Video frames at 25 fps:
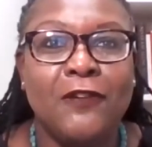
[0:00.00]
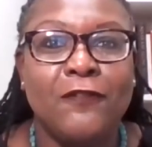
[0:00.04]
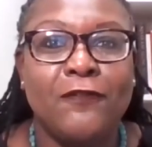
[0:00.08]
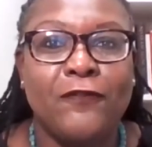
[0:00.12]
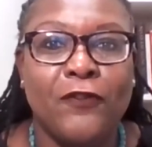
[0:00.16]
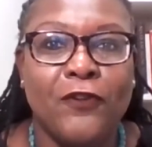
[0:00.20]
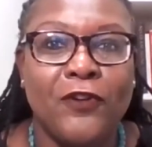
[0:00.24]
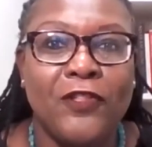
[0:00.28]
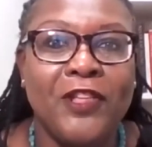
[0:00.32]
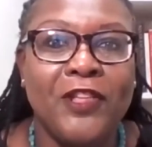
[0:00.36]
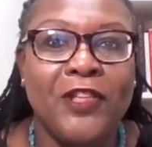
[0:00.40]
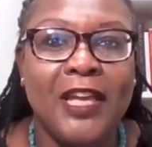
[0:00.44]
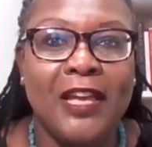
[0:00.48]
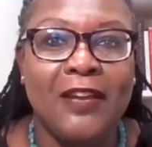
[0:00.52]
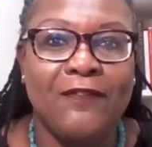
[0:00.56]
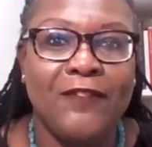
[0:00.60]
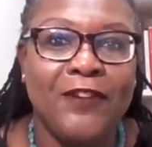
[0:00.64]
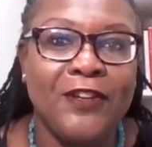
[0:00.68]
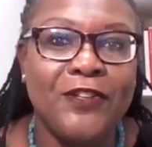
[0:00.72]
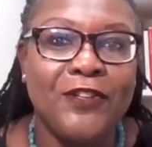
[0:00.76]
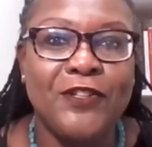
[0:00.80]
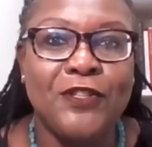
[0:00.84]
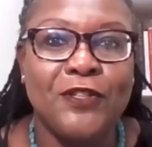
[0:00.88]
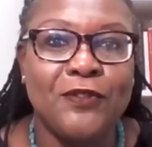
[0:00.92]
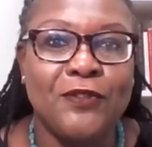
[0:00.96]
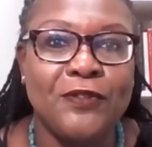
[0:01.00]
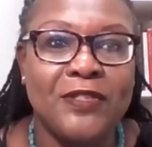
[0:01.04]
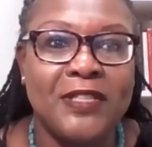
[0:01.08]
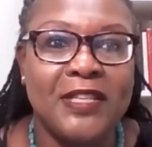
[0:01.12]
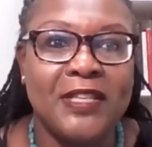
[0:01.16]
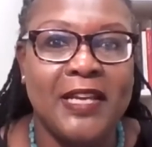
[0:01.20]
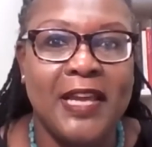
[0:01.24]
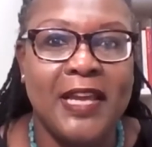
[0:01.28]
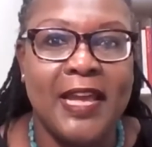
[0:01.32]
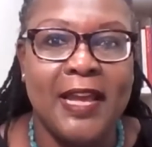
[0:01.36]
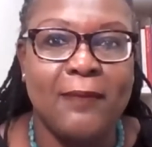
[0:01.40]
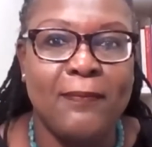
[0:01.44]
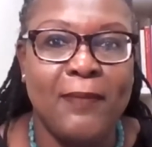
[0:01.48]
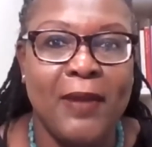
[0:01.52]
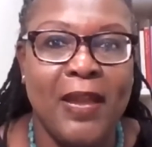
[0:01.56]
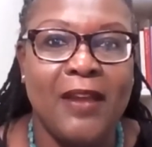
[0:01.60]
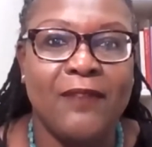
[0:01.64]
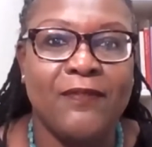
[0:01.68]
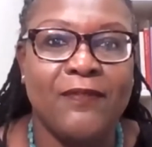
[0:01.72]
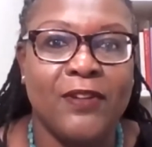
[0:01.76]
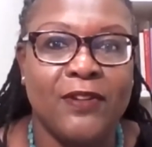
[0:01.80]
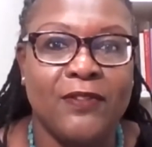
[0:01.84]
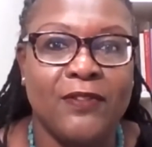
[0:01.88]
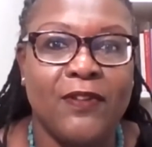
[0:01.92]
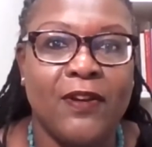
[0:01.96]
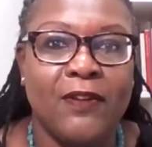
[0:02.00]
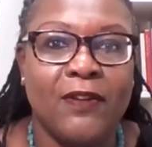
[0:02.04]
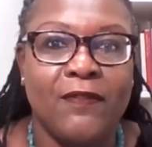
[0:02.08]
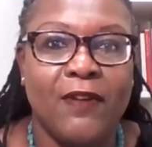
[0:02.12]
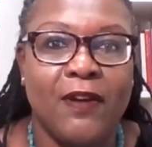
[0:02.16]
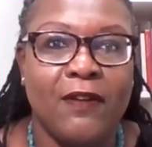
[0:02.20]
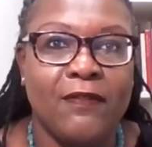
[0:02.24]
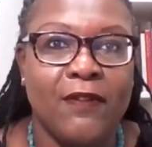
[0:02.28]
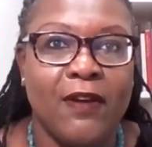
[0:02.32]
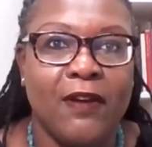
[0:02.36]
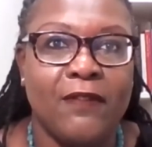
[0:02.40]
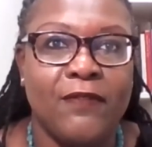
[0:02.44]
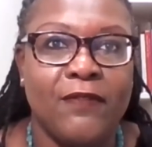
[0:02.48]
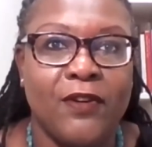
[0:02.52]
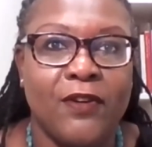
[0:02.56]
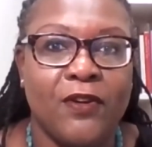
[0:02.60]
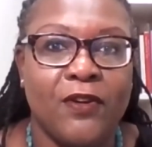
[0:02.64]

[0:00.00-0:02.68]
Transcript: for the giving tuesday campaign of, of, which is